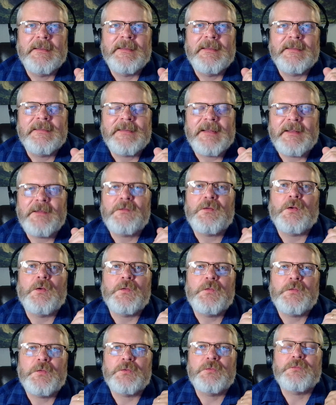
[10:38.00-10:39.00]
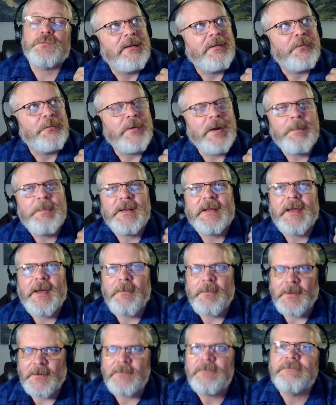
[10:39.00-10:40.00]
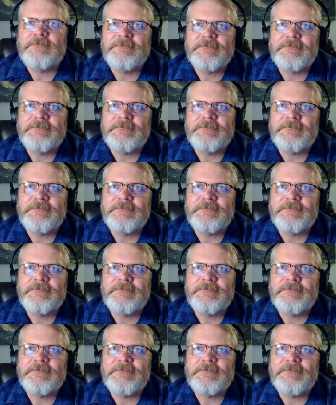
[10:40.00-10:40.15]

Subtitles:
that is also replicable,